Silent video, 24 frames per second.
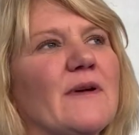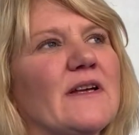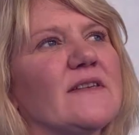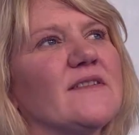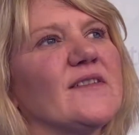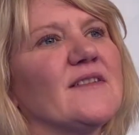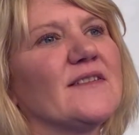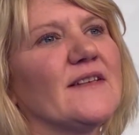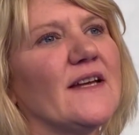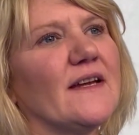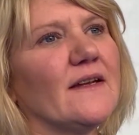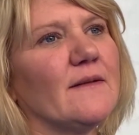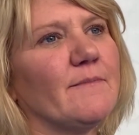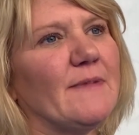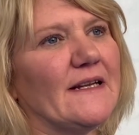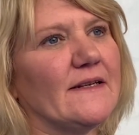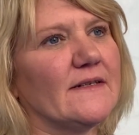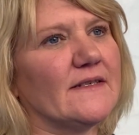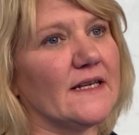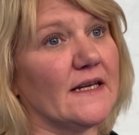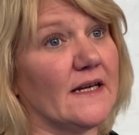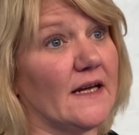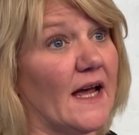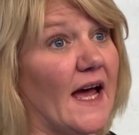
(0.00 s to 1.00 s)
mean,
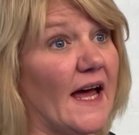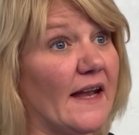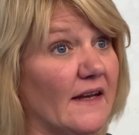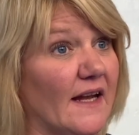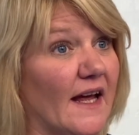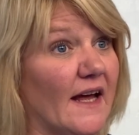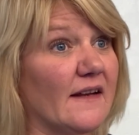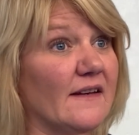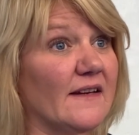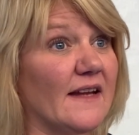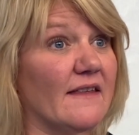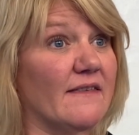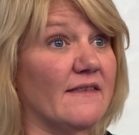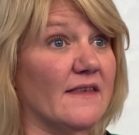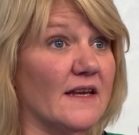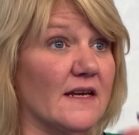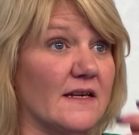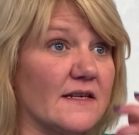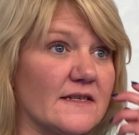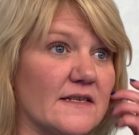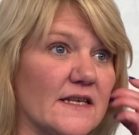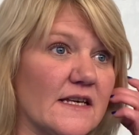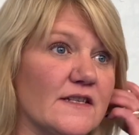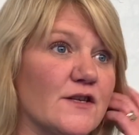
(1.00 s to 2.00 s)
sustainability and
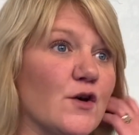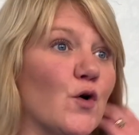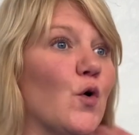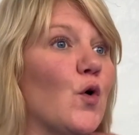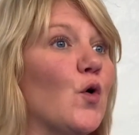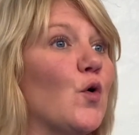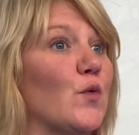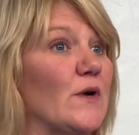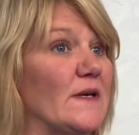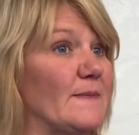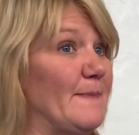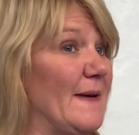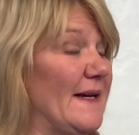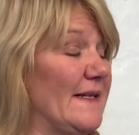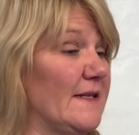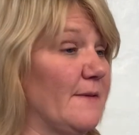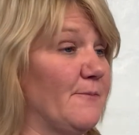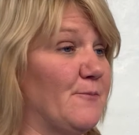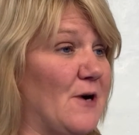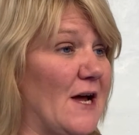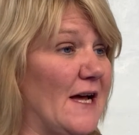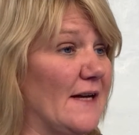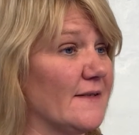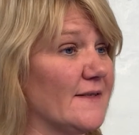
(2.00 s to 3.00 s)
ethics, there's always better
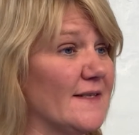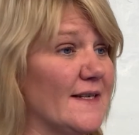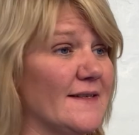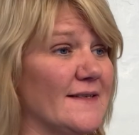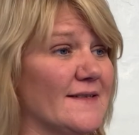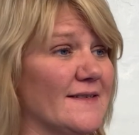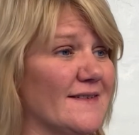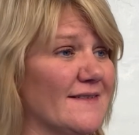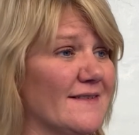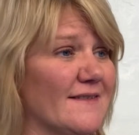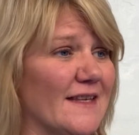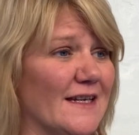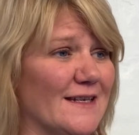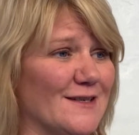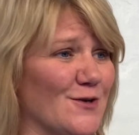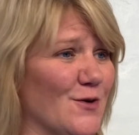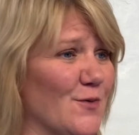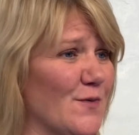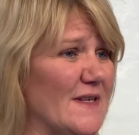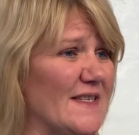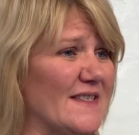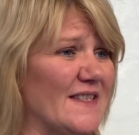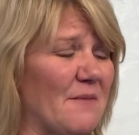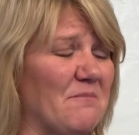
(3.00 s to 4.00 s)
practice. There's
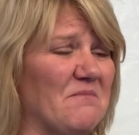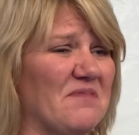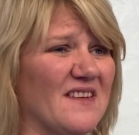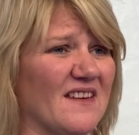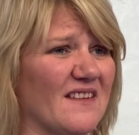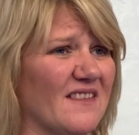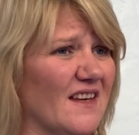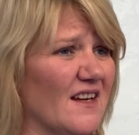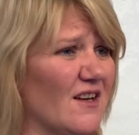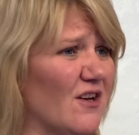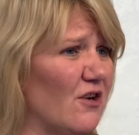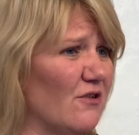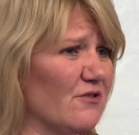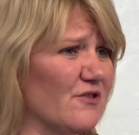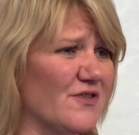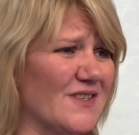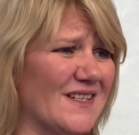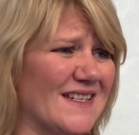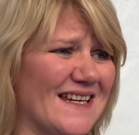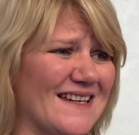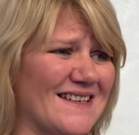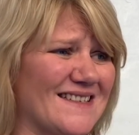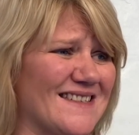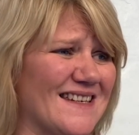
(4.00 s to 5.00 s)
always something that
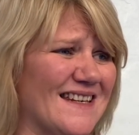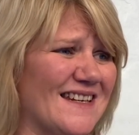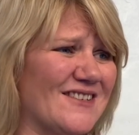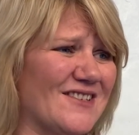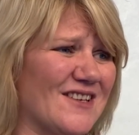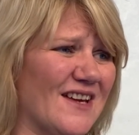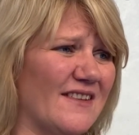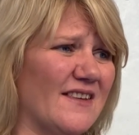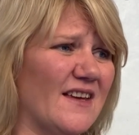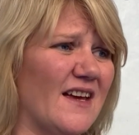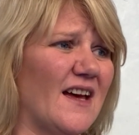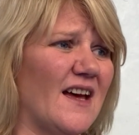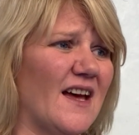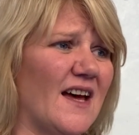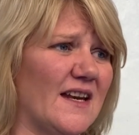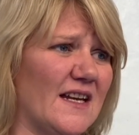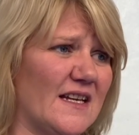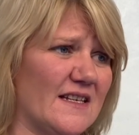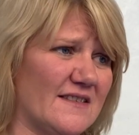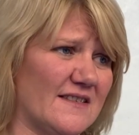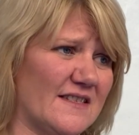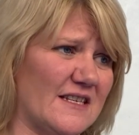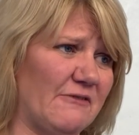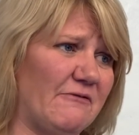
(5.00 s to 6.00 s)
contradicts each other, and
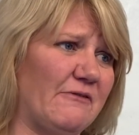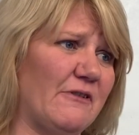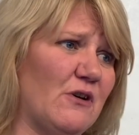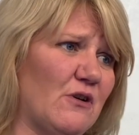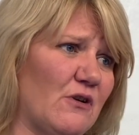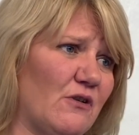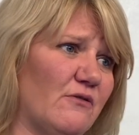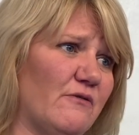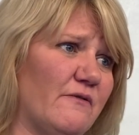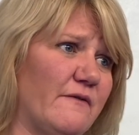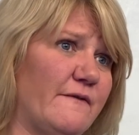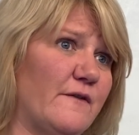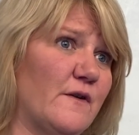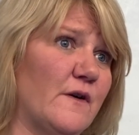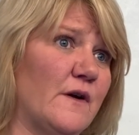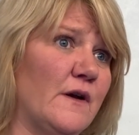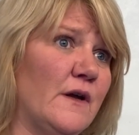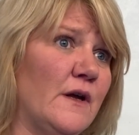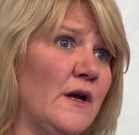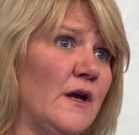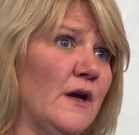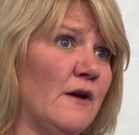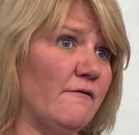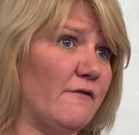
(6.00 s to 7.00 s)
it's difficult
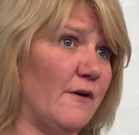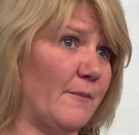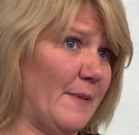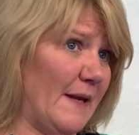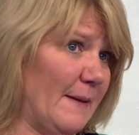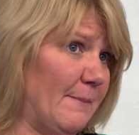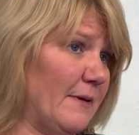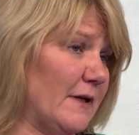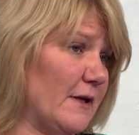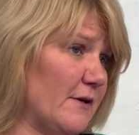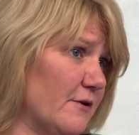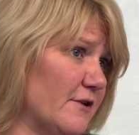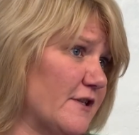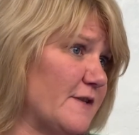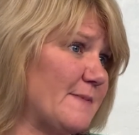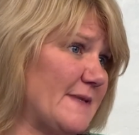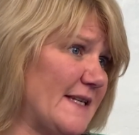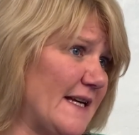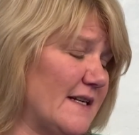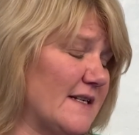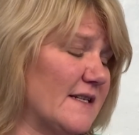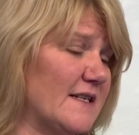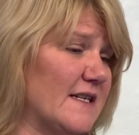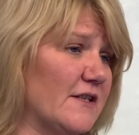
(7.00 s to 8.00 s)
for people in
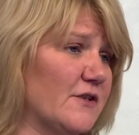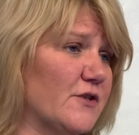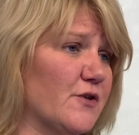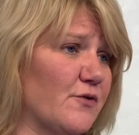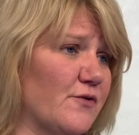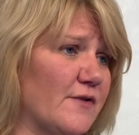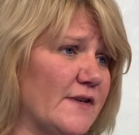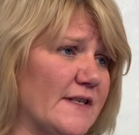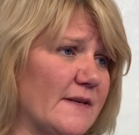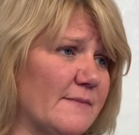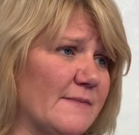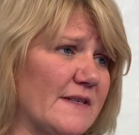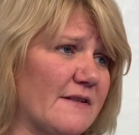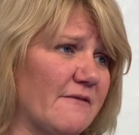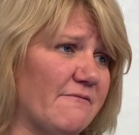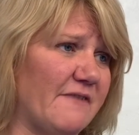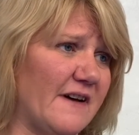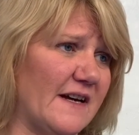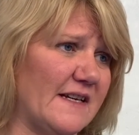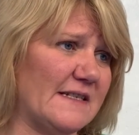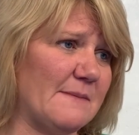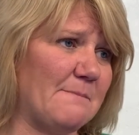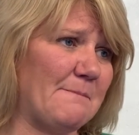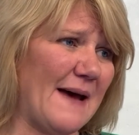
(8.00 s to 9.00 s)
hospitality and tourism to
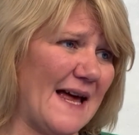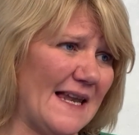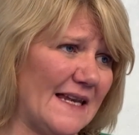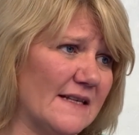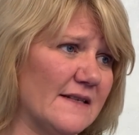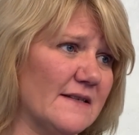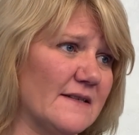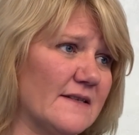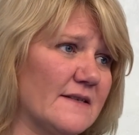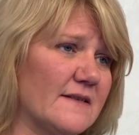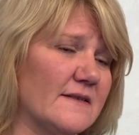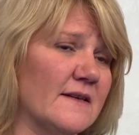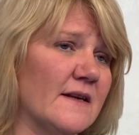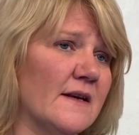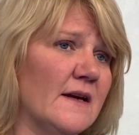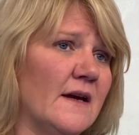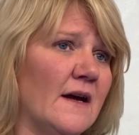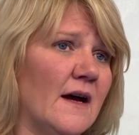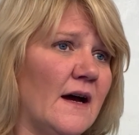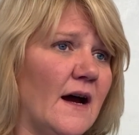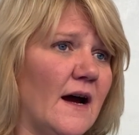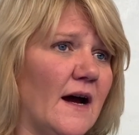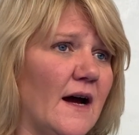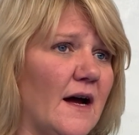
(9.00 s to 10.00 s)
find a balance.
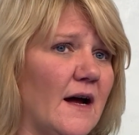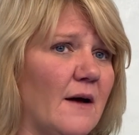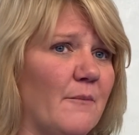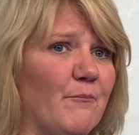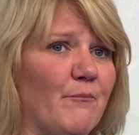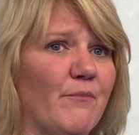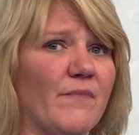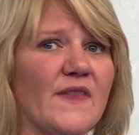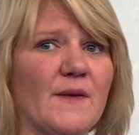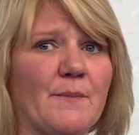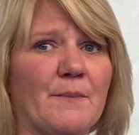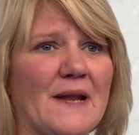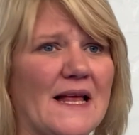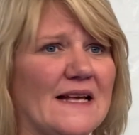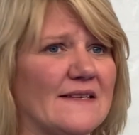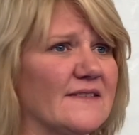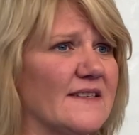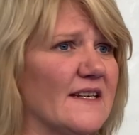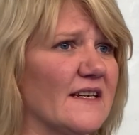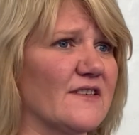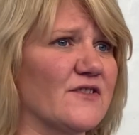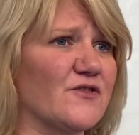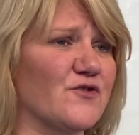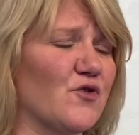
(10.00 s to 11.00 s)
The
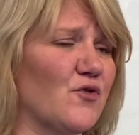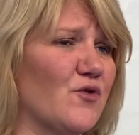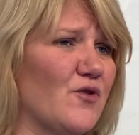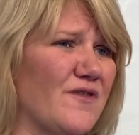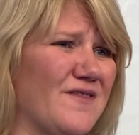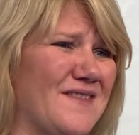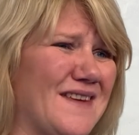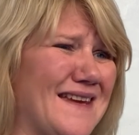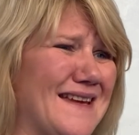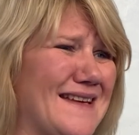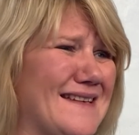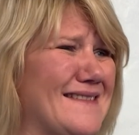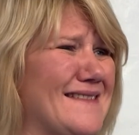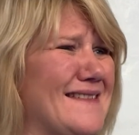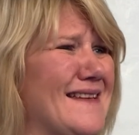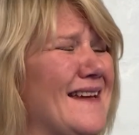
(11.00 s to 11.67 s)
plastic straw thing